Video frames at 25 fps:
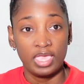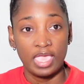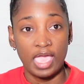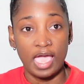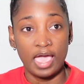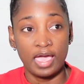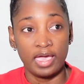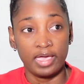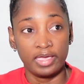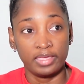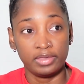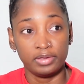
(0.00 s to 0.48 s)

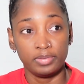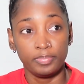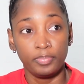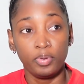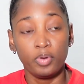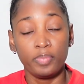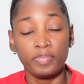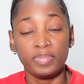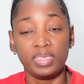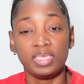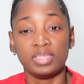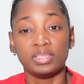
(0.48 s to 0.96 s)
and
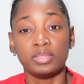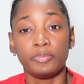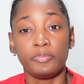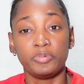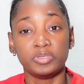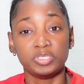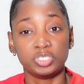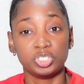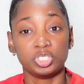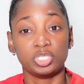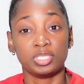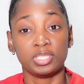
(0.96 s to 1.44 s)
put me in the
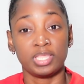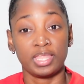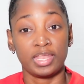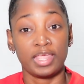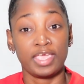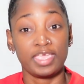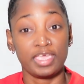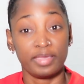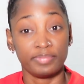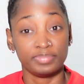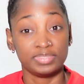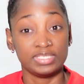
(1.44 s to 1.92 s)
position that
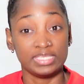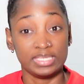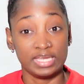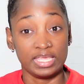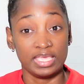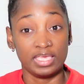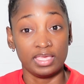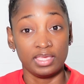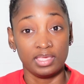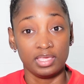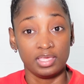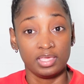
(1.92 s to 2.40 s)
I am
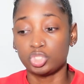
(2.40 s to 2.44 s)
today.